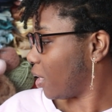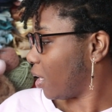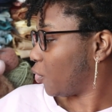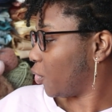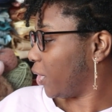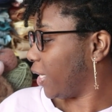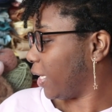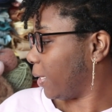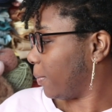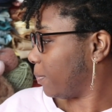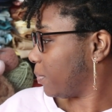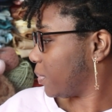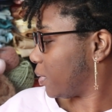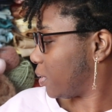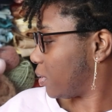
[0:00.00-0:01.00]

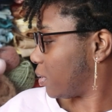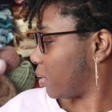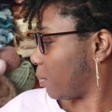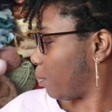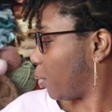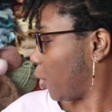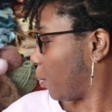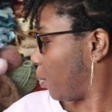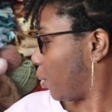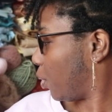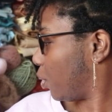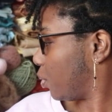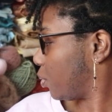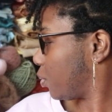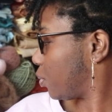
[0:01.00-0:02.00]
creams,
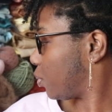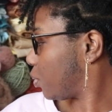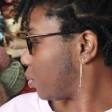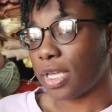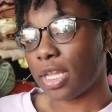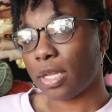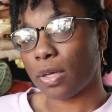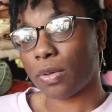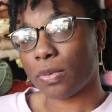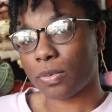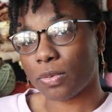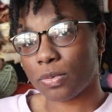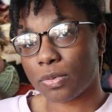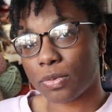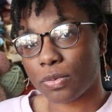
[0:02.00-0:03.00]
purples,
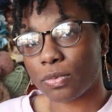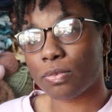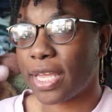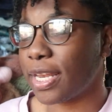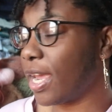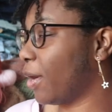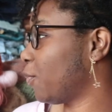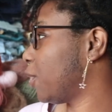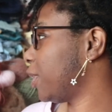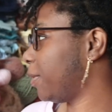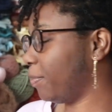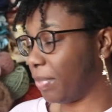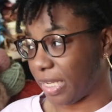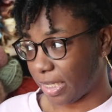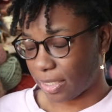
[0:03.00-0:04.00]
yellows, and I
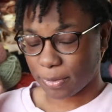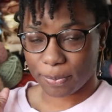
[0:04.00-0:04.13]
wanted pink